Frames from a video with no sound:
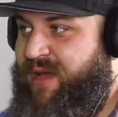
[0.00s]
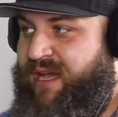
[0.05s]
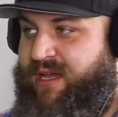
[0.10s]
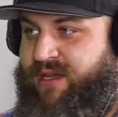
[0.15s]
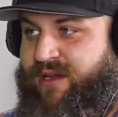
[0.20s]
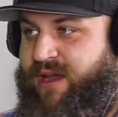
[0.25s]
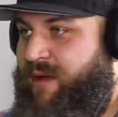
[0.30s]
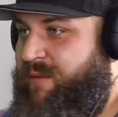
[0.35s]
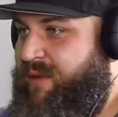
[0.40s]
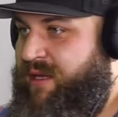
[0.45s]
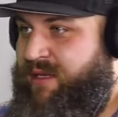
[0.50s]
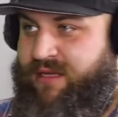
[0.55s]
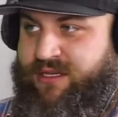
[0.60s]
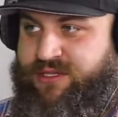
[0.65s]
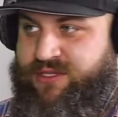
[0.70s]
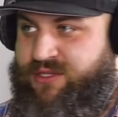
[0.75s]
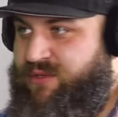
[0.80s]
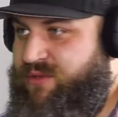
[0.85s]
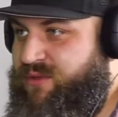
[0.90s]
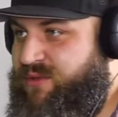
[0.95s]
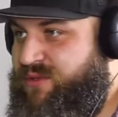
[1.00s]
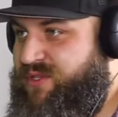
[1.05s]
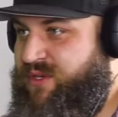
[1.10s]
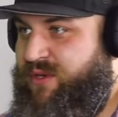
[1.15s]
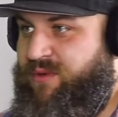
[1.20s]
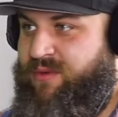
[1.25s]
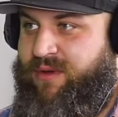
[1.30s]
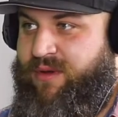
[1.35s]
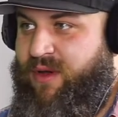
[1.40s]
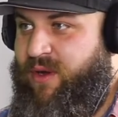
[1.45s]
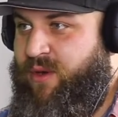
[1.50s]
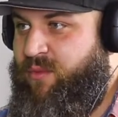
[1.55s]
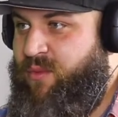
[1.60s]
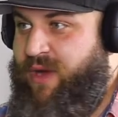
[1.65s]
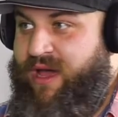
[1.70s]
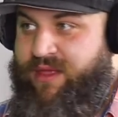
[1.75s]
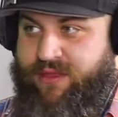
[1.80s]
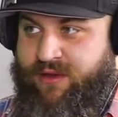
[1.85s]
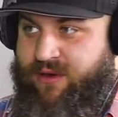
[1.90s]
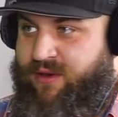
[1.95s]
economic issues or
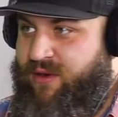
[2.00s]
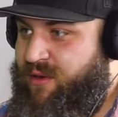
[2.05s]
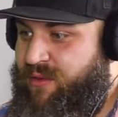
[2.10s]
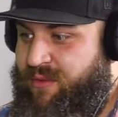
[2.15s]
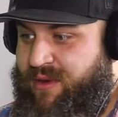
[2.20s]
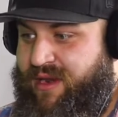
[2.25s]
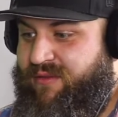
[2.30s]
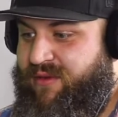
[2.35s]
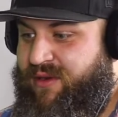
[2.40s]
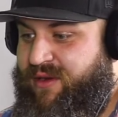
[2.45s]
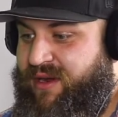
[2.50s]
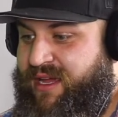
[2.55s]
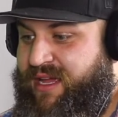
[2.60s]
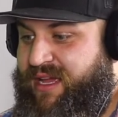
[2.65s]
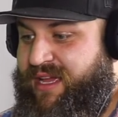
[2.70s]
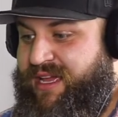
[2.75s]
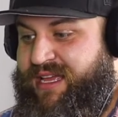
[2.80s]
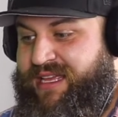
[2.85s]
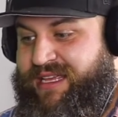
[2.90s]
weather or whatever. Yeah.